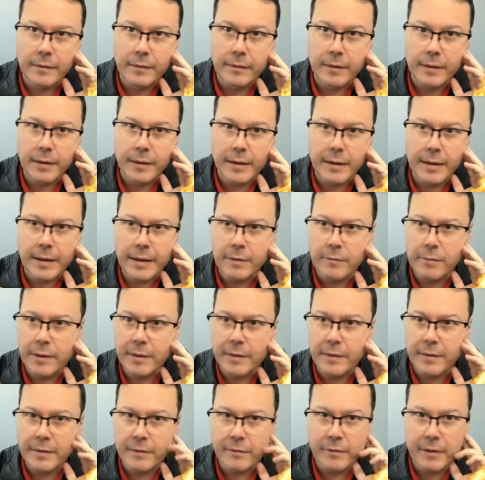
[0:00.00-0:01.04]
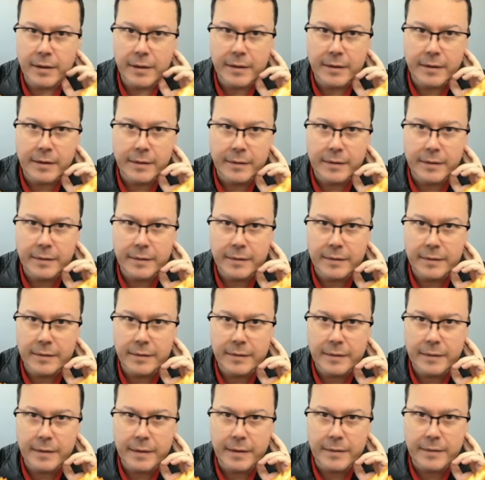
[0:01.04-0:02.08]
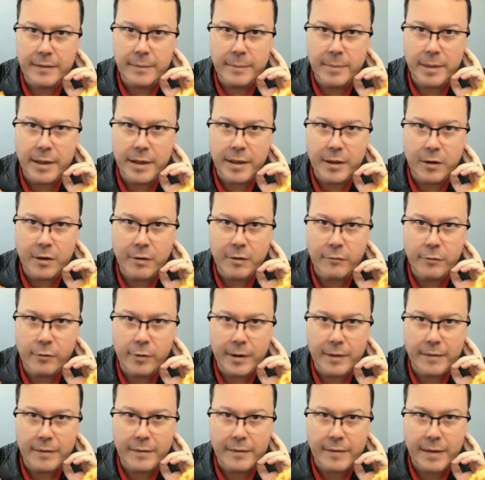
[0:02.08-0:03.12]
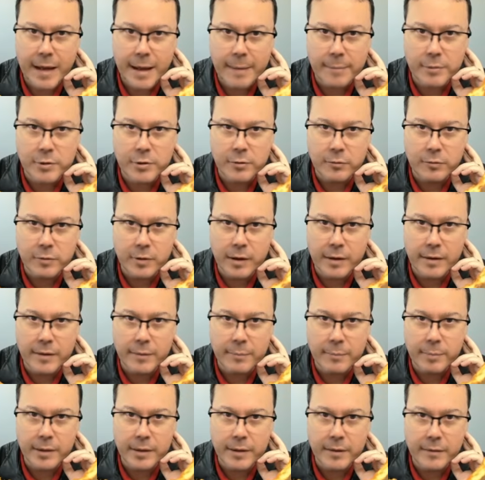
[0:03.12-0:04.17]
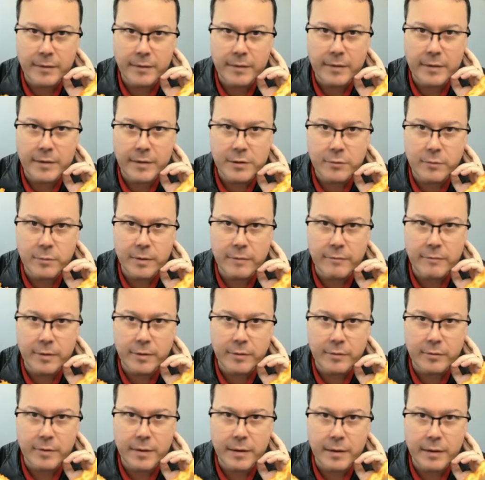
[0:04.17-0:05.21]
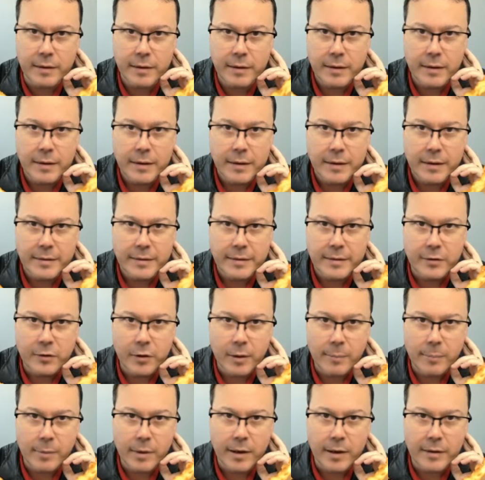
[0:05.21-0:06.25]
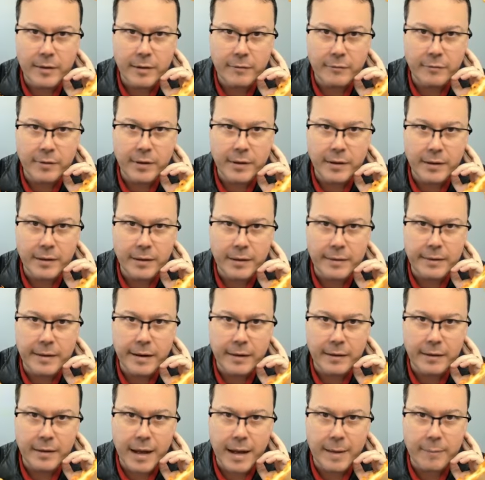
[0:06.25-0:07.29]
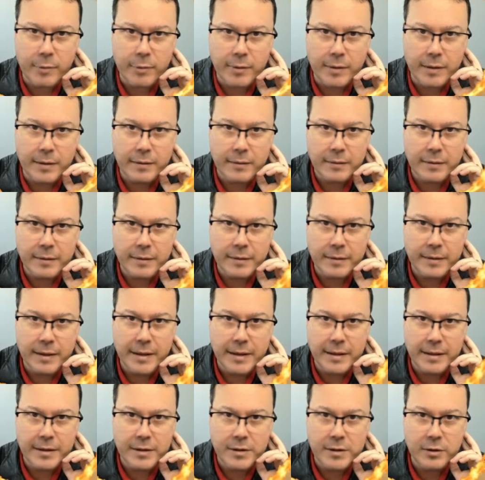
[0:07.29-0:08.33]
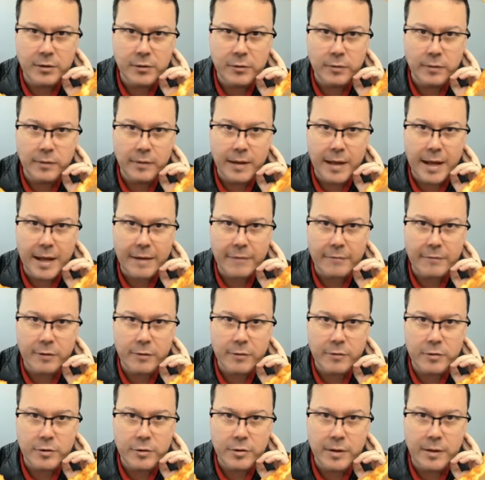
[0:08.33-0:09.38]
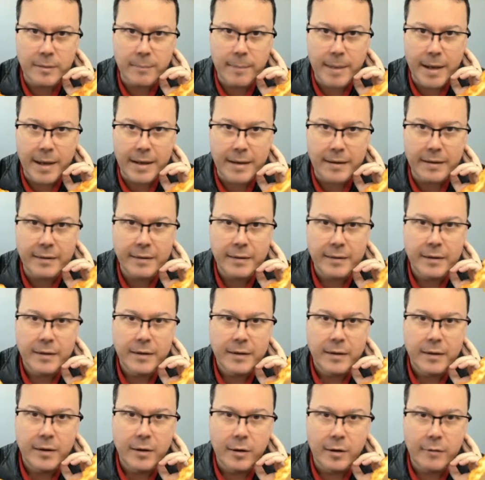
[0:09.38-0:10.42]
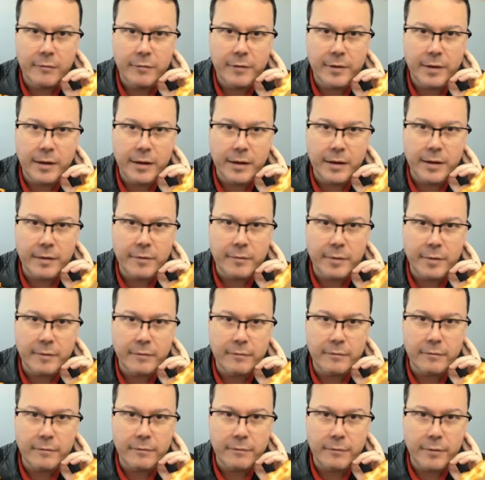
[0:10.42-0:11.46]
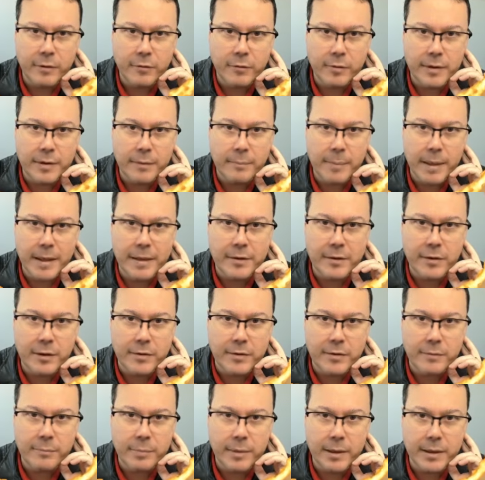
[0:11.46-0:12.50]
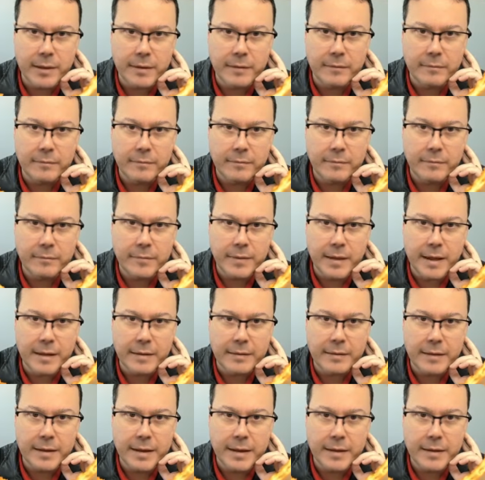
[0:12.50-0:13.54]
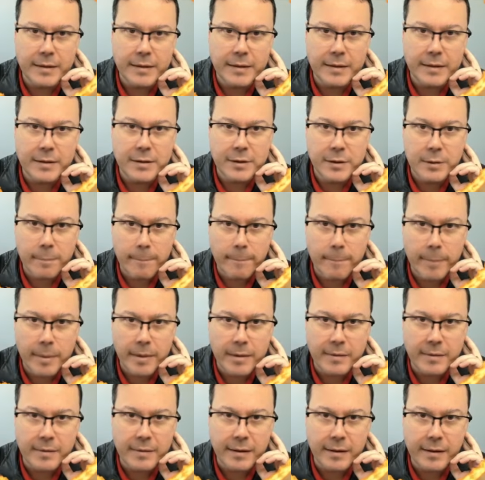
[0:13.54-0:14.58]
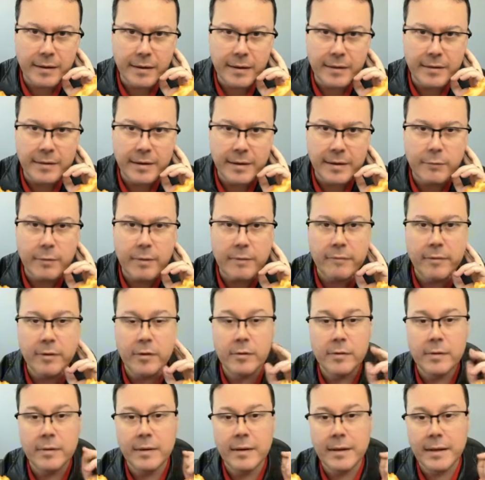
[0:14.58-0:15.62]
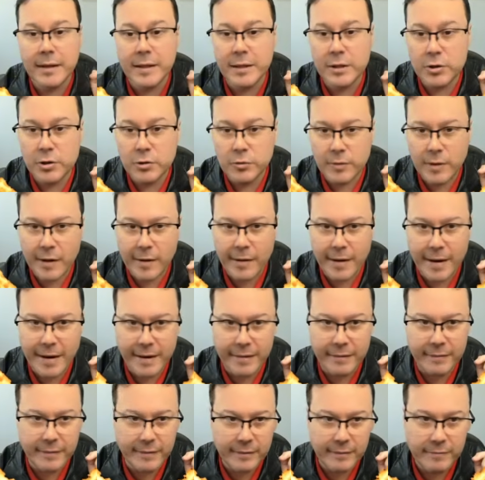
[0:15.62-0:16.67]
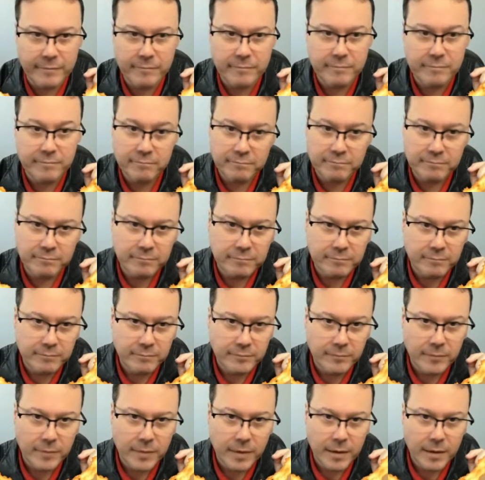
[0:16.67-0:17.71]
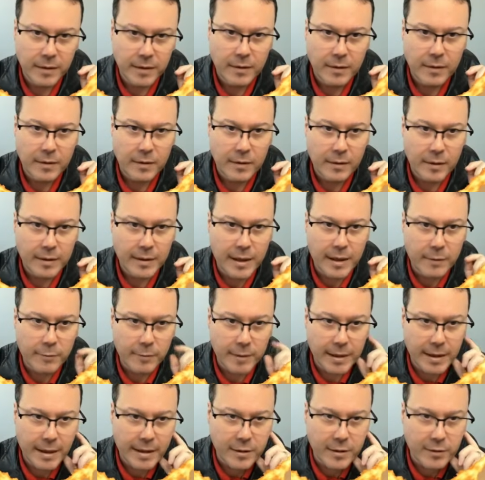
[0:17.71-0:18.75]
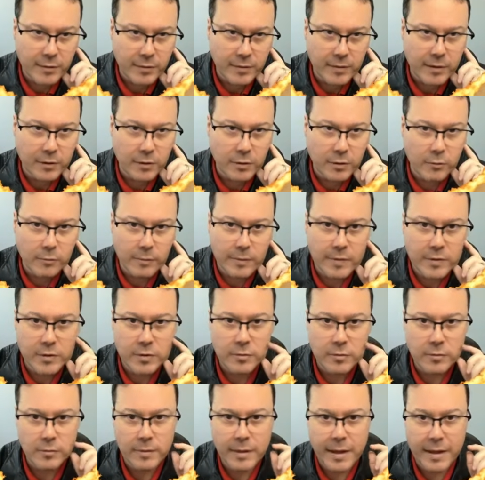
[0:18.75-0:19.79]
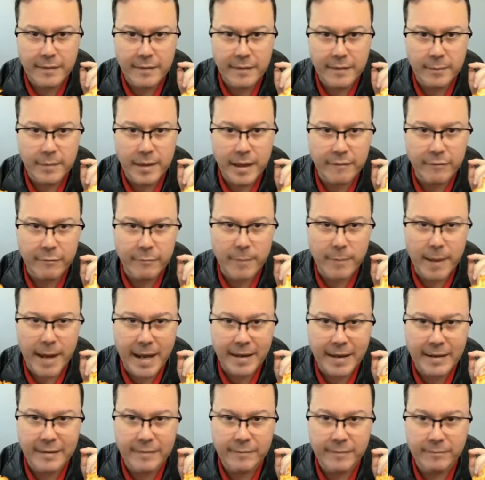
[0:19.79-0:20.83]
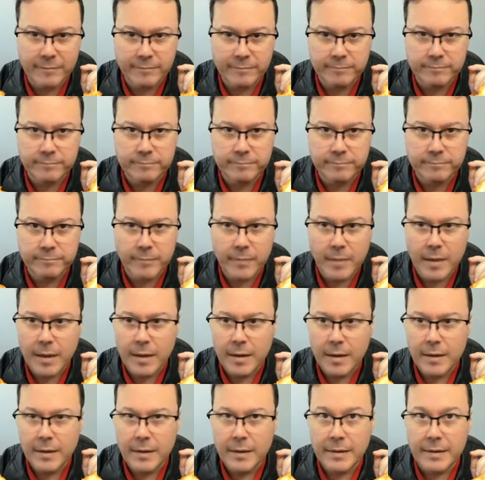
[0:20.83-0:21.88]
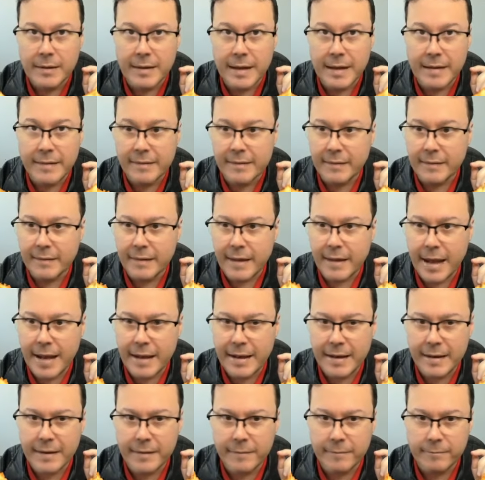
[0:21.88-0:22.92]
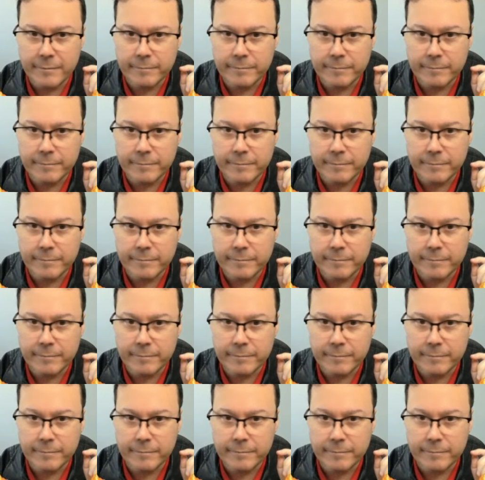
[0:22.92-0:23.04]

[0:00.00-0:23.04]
Okay, what this thing does, at the beginning of your end step, 2 target players each reveal the top card of their library. They each lose life equal to the mana of the card revealed by the other player. Then they each put the card they revealed into their hand. Okay, we can use the lowest to get some life back. Let's attack.